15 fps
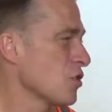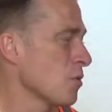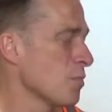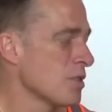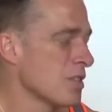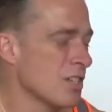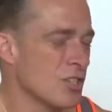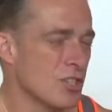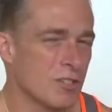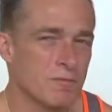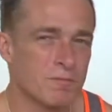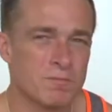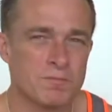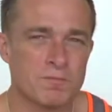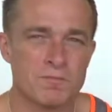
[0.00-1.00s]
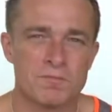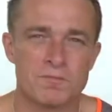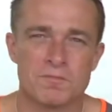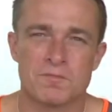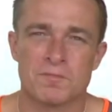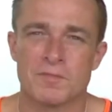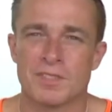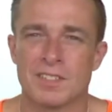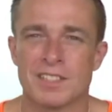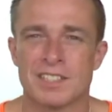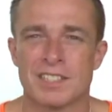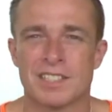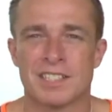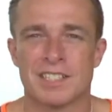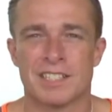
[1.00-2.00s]
position,
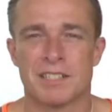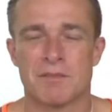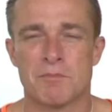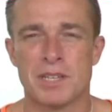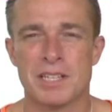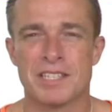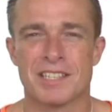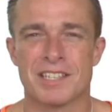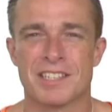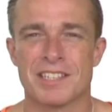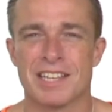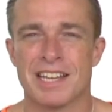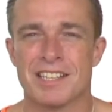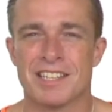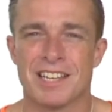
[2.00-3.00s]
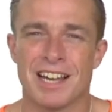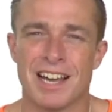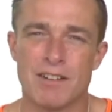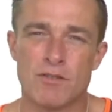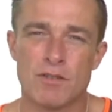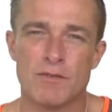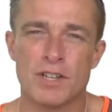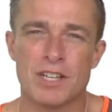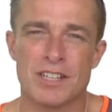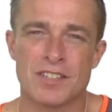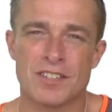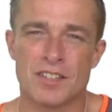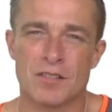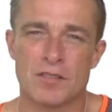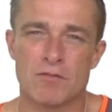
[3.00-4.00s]
meet in the centre and reverse.
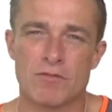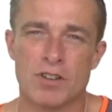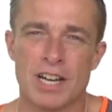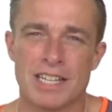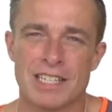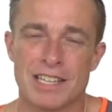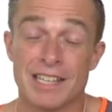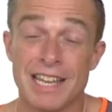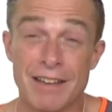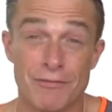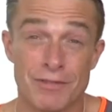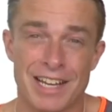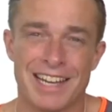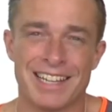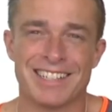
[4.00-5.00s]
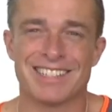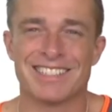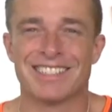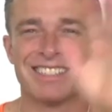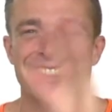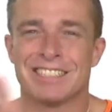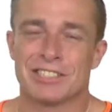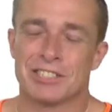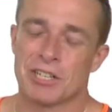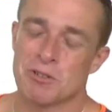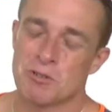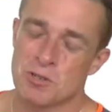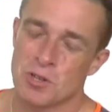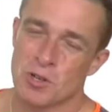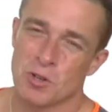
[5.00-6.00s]
So the left hand
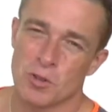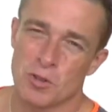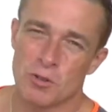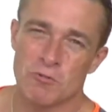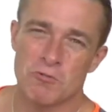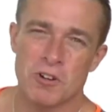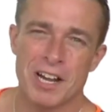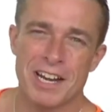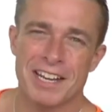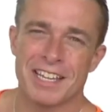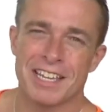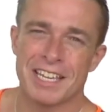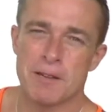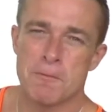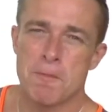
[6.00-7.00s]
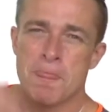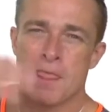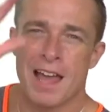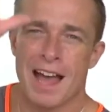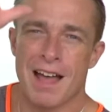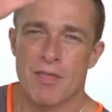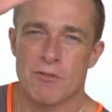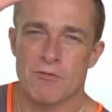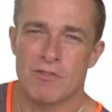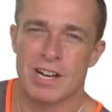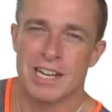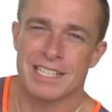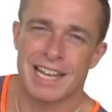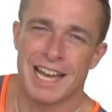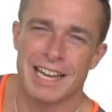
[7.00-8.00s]
goes on the right knee and the
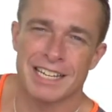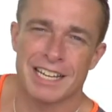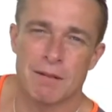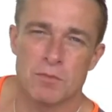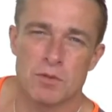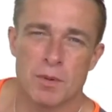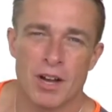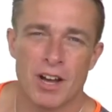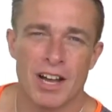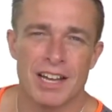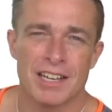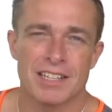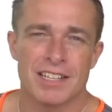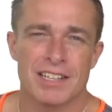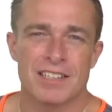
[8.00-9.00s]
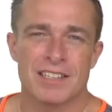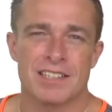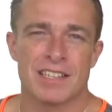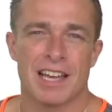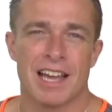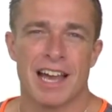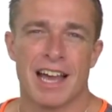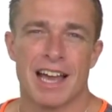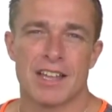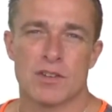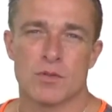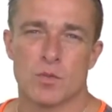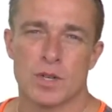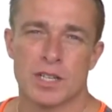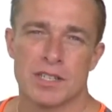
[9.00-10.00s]
right hand comes behind us,
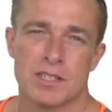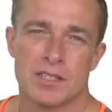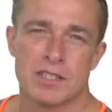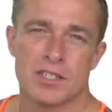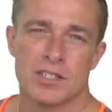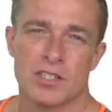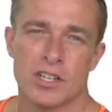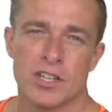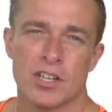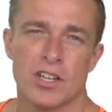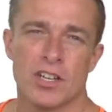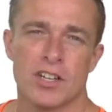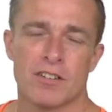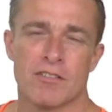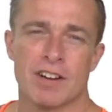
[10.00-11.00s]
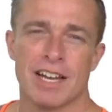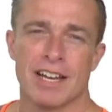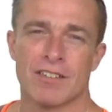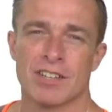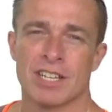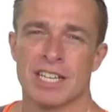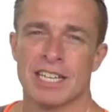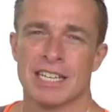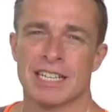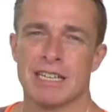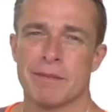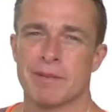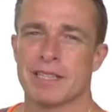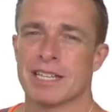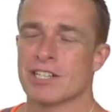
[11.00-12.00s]
and we turn around,
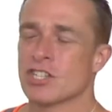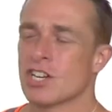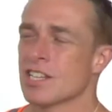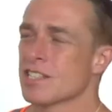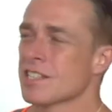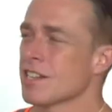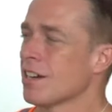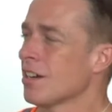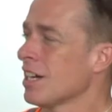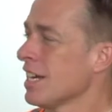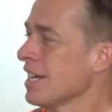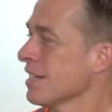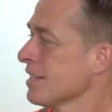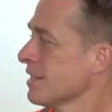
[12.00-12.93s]
keeping that chest high